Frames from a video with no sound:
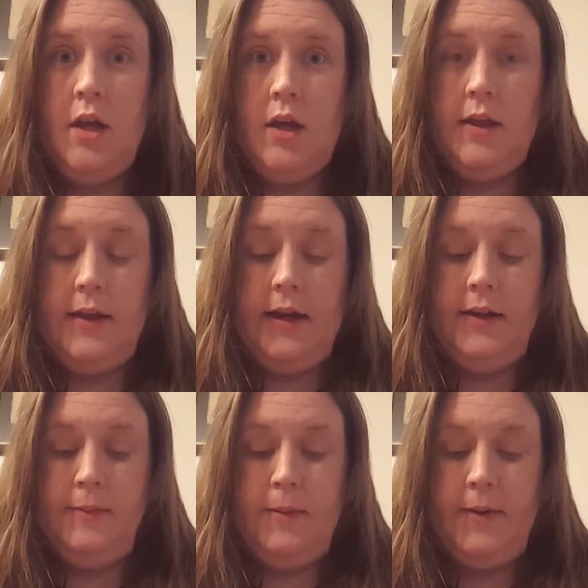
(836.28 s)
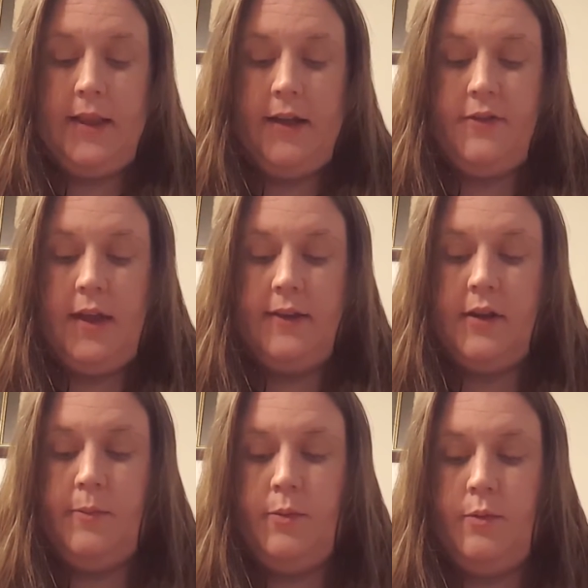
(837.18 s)
That has been my life the last
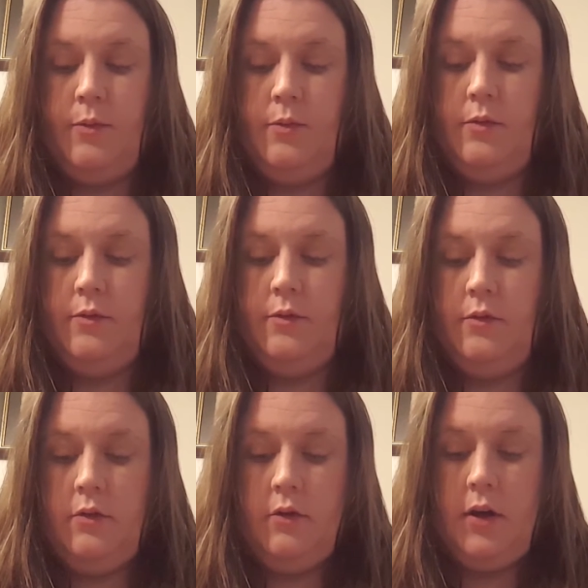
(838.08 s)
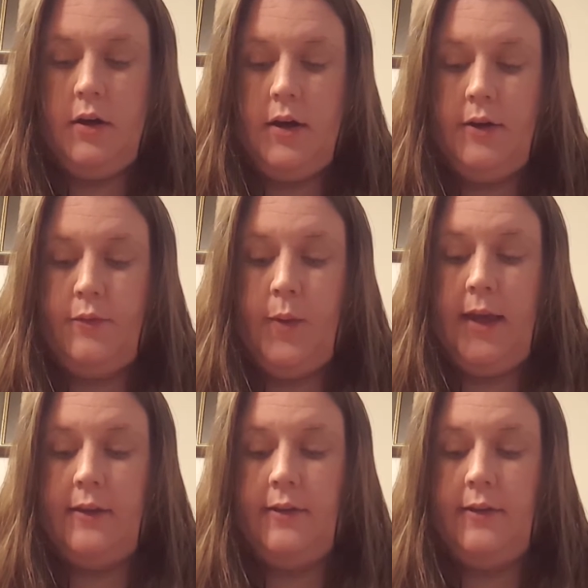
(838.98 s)
couple of weeks.